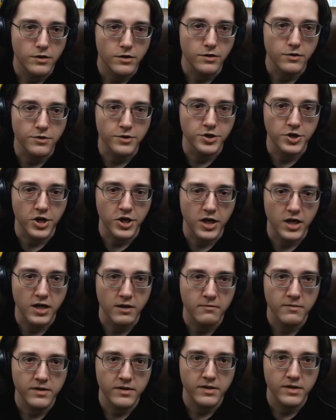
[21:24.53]
Your
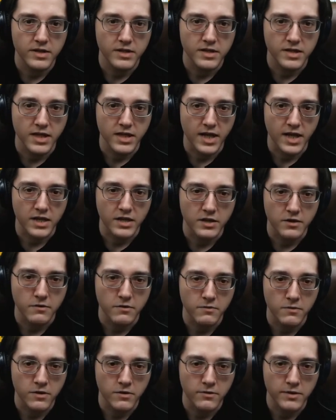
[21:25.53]
job is that
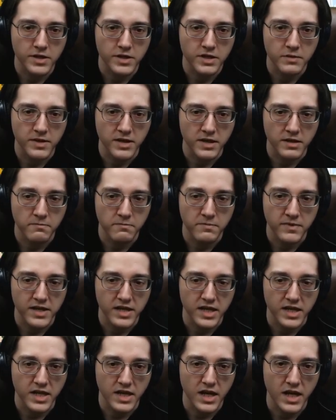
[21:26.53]
you are going to be
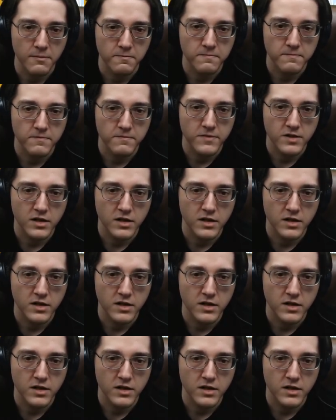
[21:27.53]
picking up